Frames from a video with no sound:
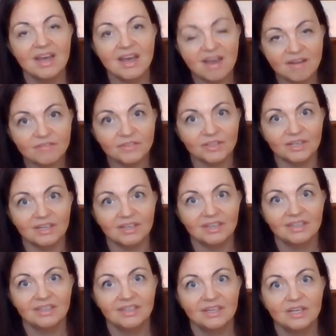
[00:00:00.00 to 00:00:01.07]
ever
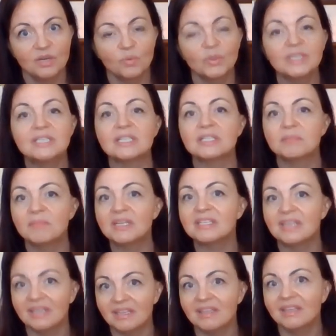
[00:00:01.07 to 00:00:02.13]
would dismiss
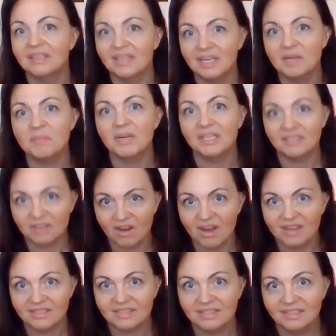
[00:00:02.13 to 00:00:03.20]
anything that anybody
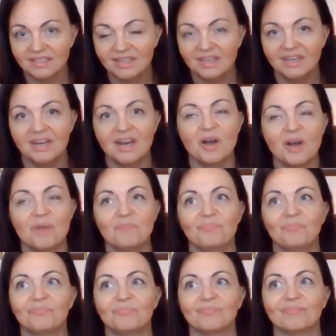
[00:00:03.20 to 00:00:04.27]
taught.
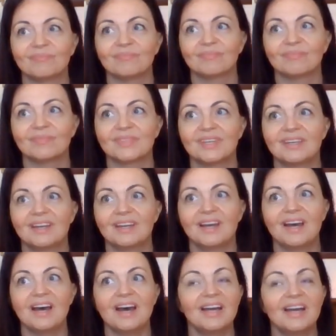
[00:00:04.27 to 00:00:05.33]
Um,
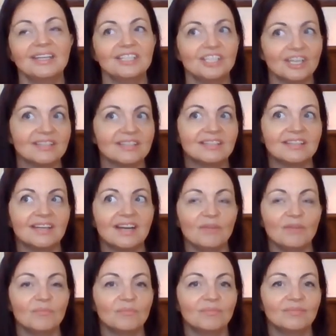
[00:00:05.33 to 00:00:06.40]
I just,
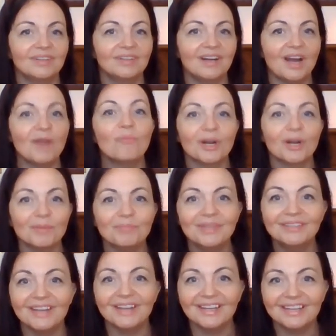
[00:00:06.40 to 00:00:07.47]
I, I want to
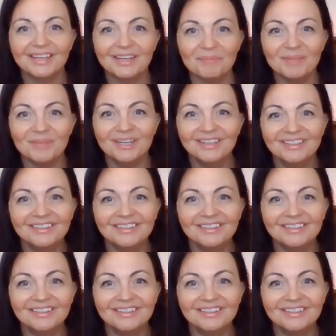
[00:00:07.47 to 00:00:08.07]
be like him,